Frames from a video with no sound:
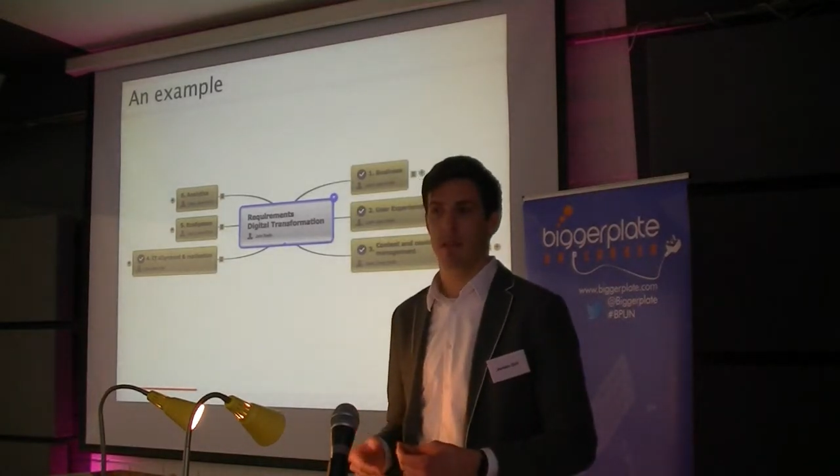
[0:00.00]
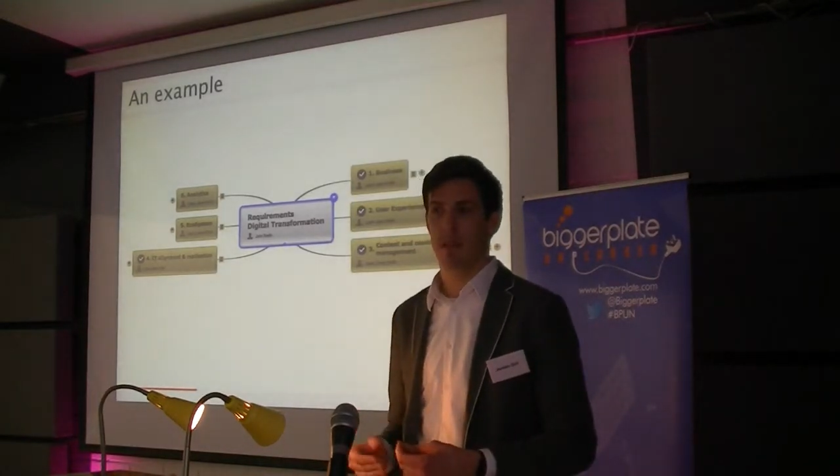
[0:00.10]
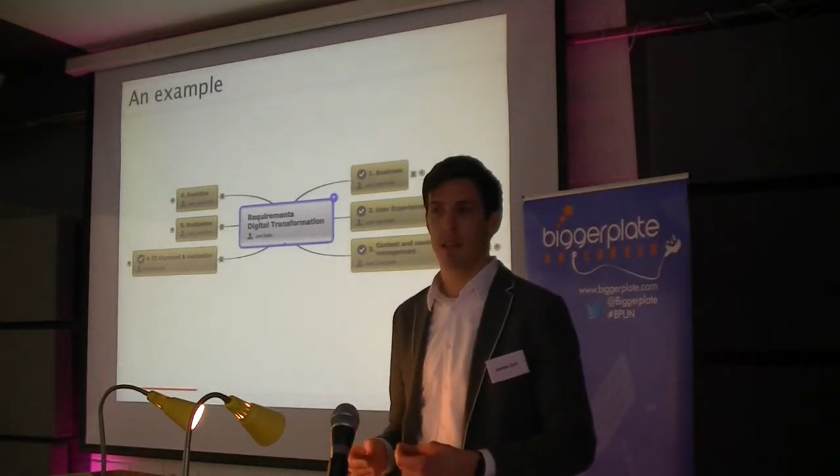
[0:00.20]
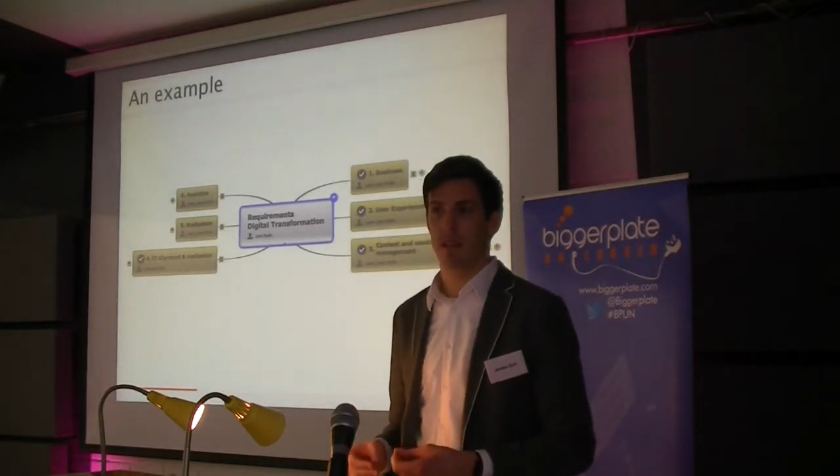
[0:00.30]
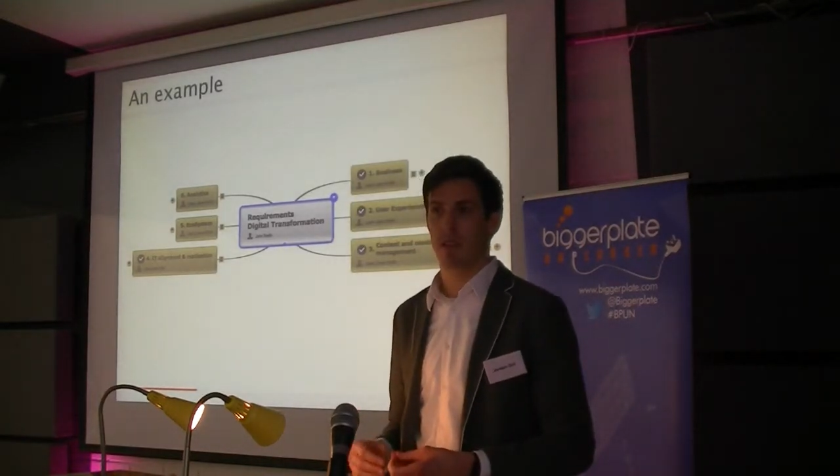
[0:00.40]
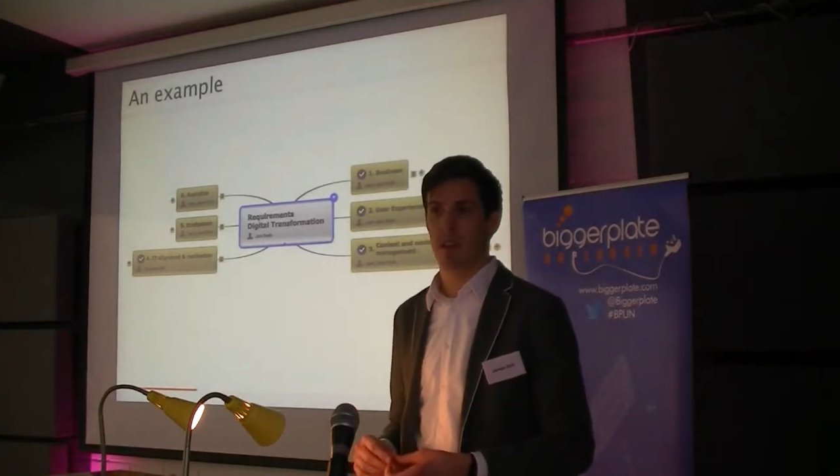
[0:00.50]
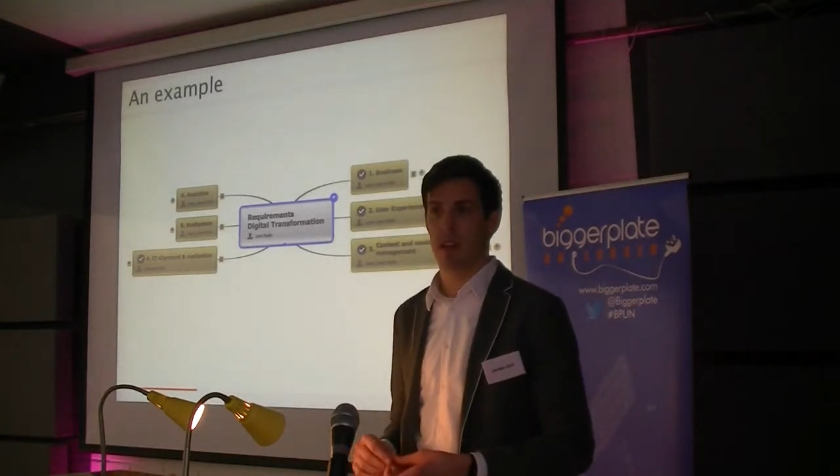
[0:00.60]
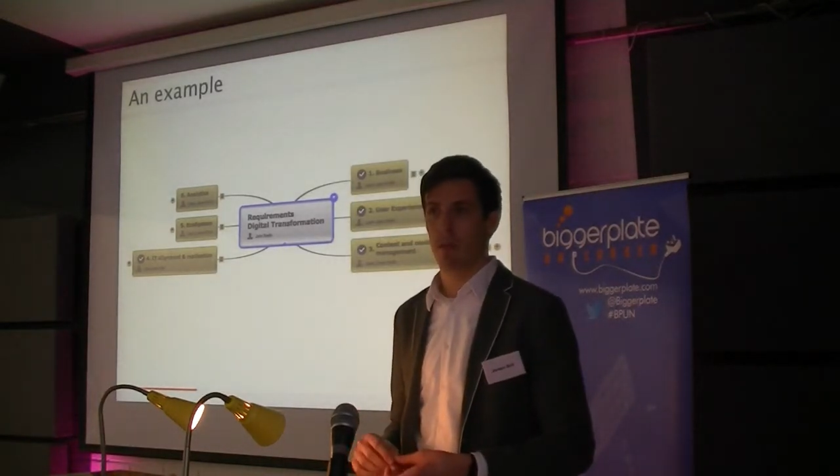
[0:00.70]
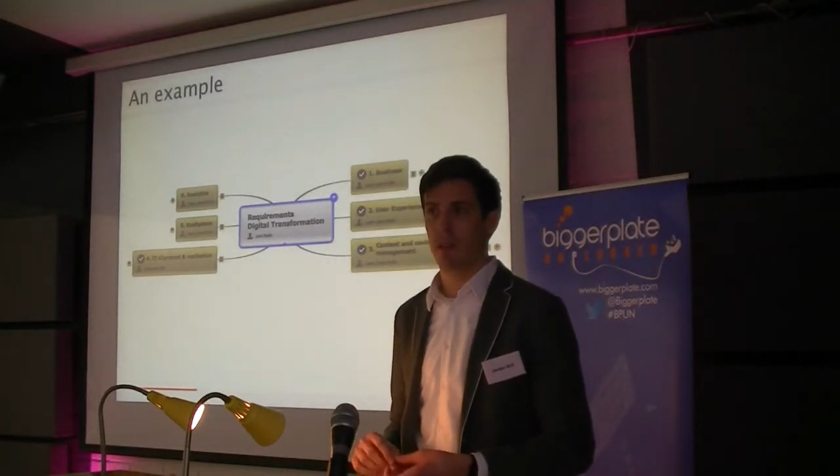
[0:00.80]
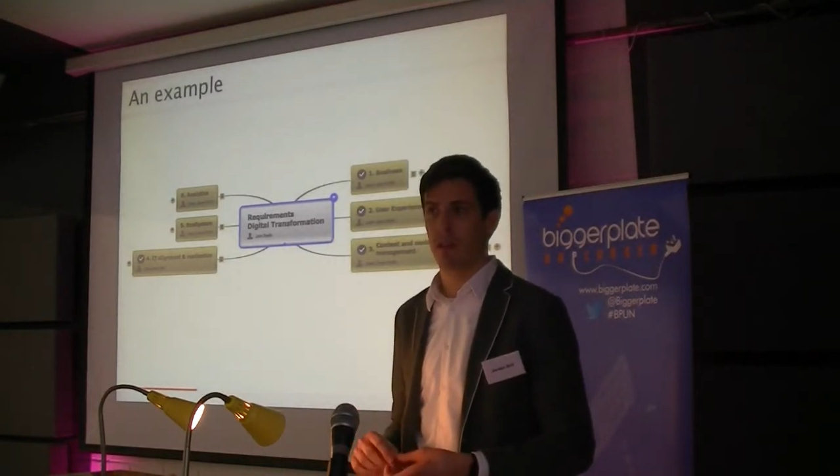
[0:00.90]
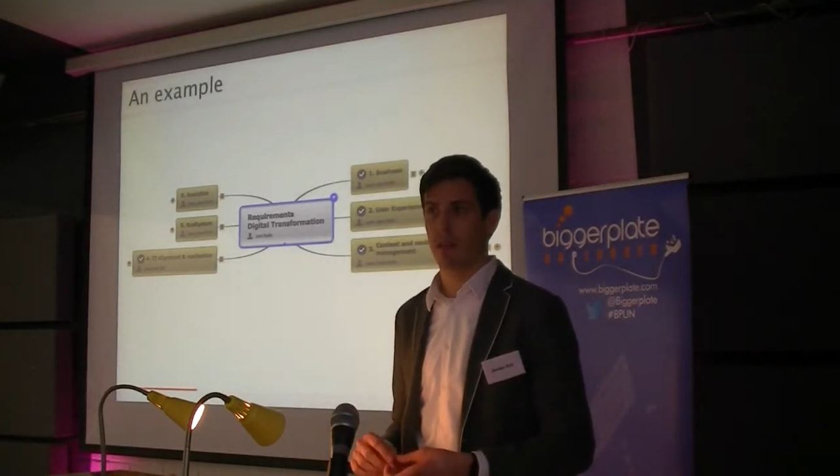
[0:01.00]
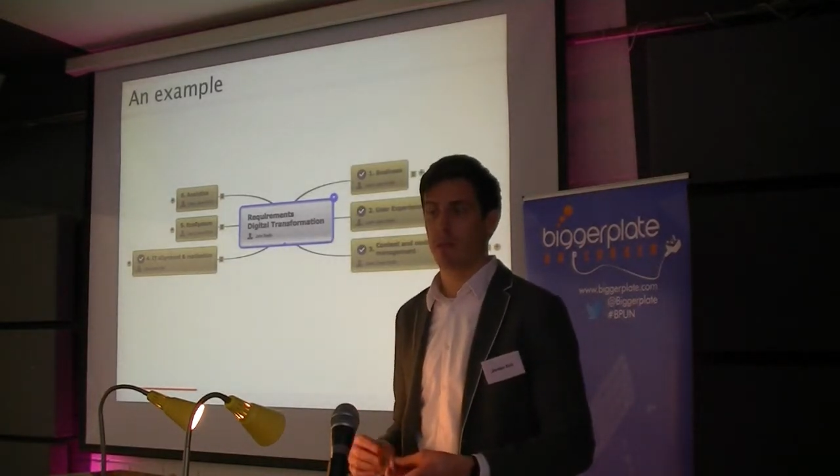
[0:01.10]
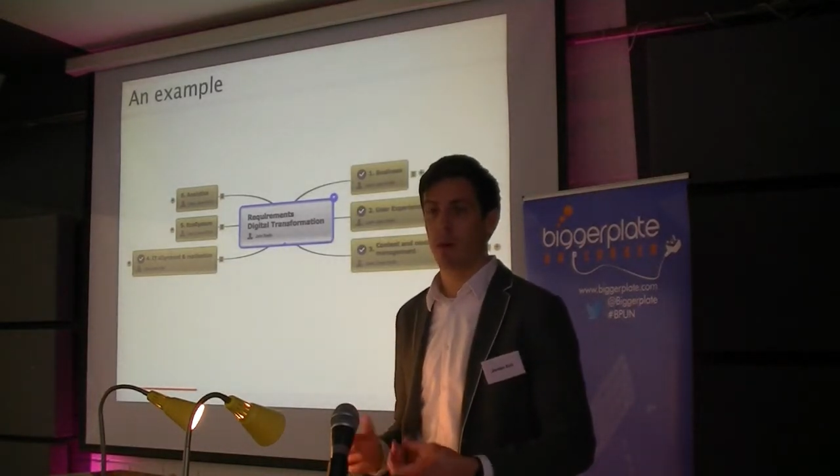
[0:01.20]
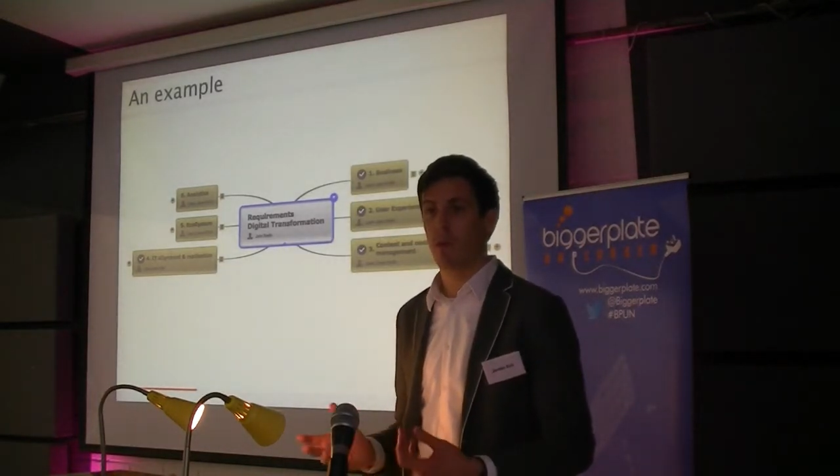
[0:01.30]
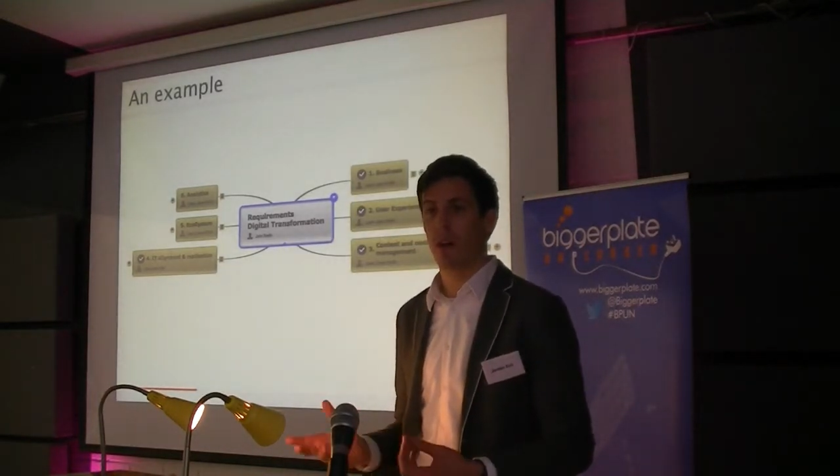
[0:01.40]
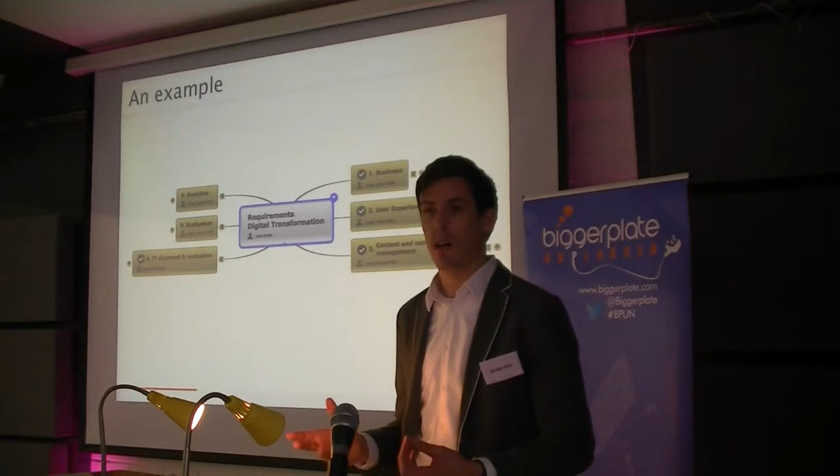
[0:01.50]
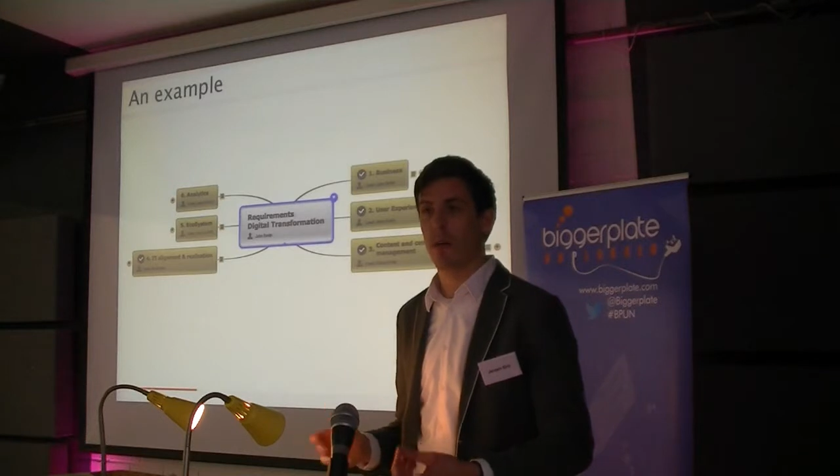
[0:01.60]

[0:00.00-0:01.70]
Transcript: we spoke one common language.